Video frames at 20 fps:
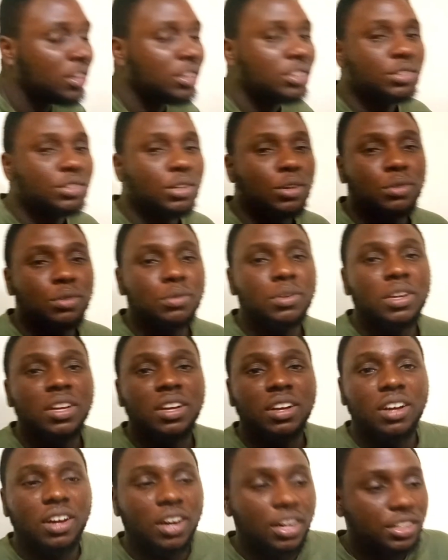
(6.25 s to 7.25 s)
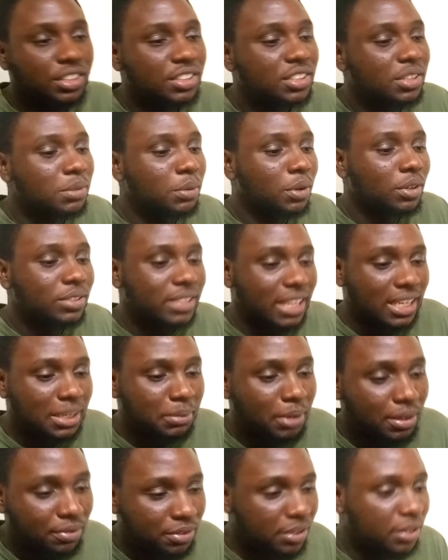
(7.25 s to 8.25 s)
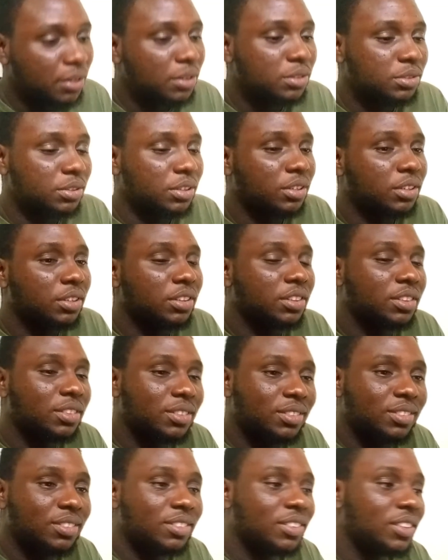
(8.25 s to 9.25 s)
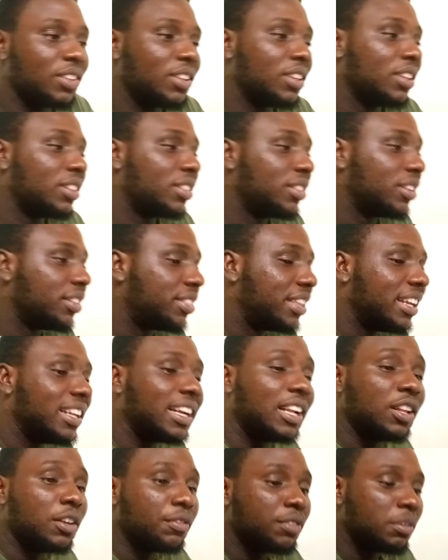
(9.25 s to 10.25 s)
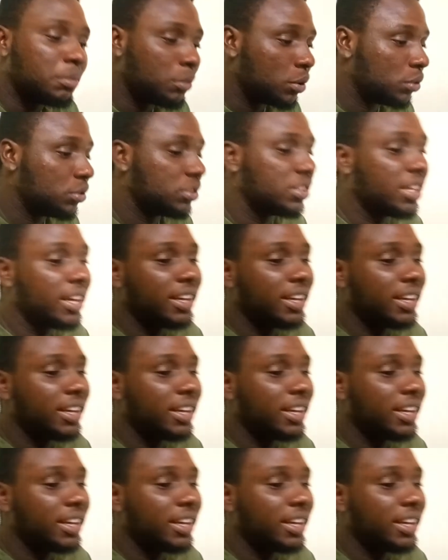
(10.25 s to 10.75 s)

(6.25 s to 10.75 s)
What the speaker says: So, RDC World's anime videos are the thing I love the most.